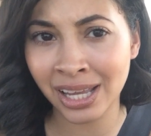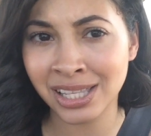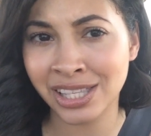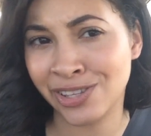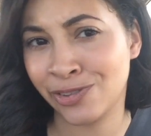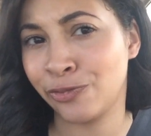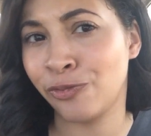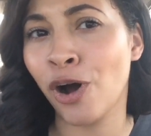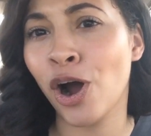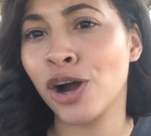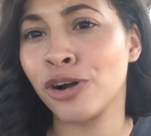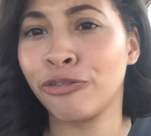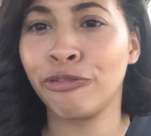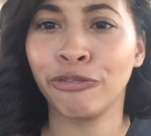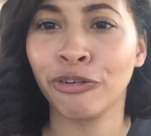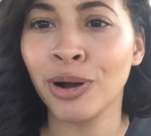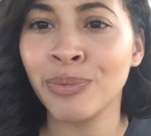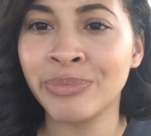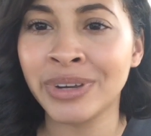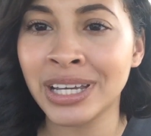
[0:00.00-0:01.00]
It's far
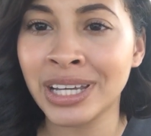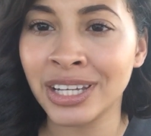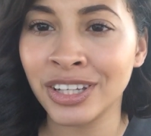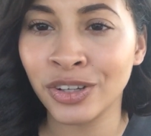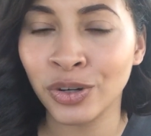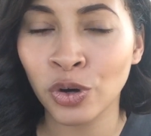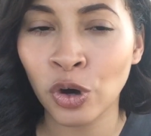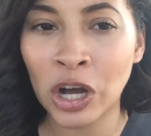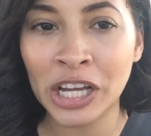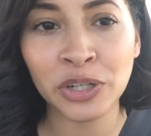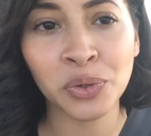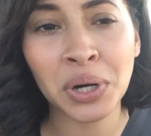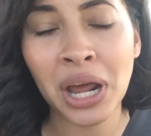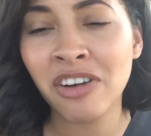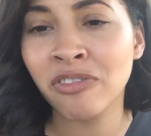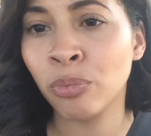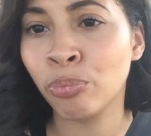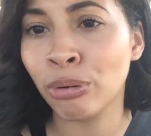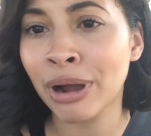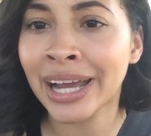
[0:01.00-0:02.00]
from it. You know, I don't
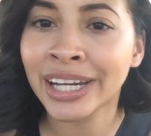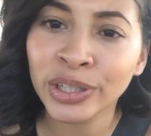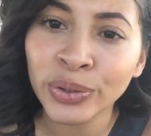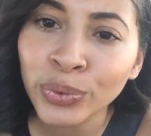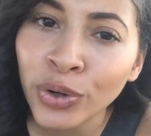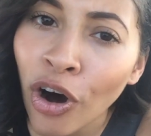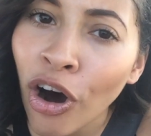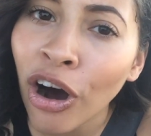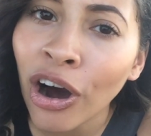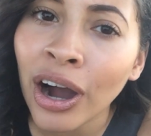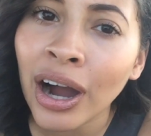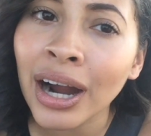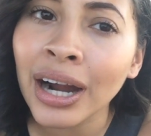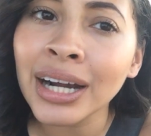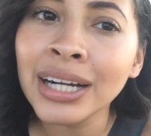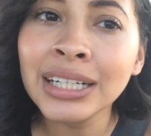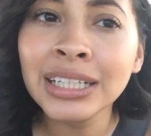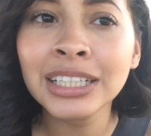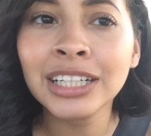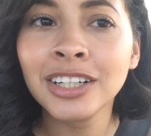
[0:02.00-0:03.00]
have a brand new car.